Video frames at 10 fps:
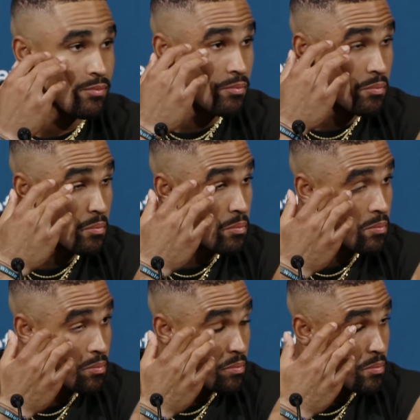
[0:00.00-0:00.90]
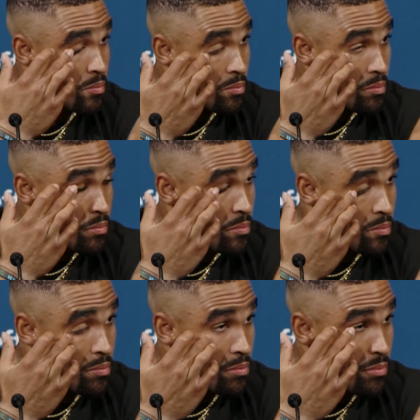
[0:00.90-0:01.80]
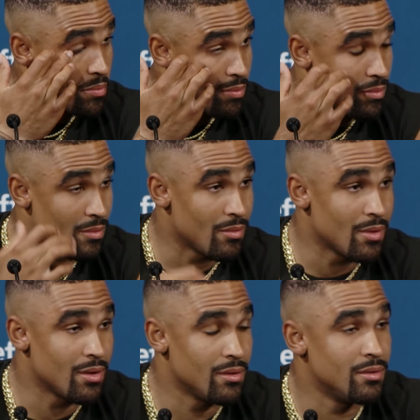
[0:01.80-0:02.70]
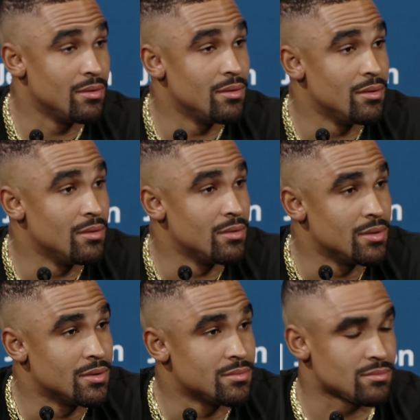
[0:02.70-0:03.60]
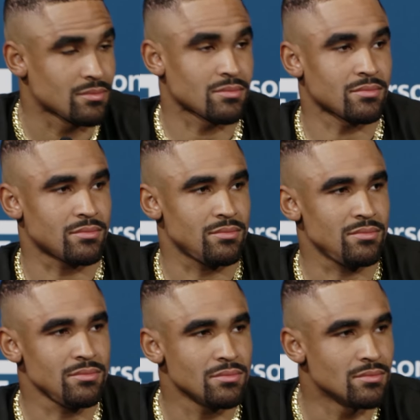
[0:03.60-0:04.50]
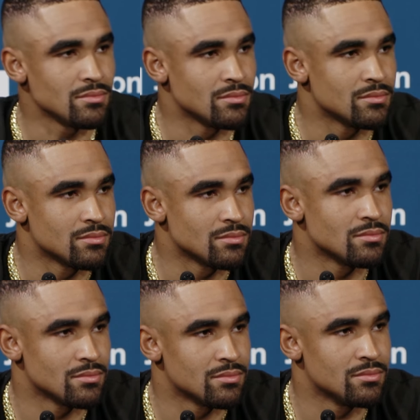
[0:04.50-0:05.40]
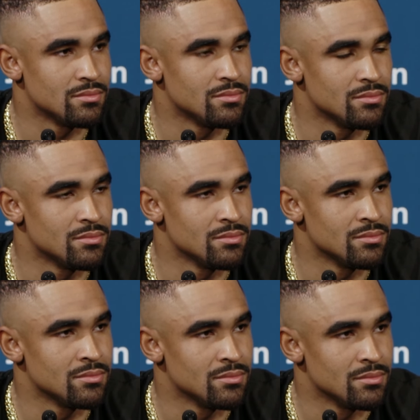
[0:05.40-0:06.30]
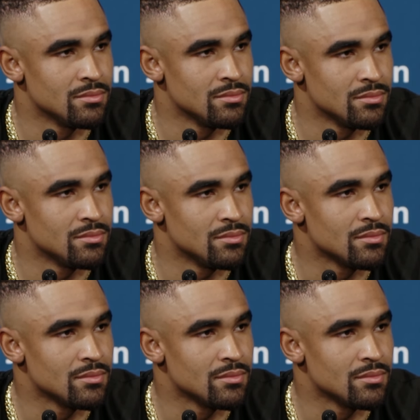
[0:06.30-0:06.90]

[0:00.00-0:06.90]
No one is speaking in this clip.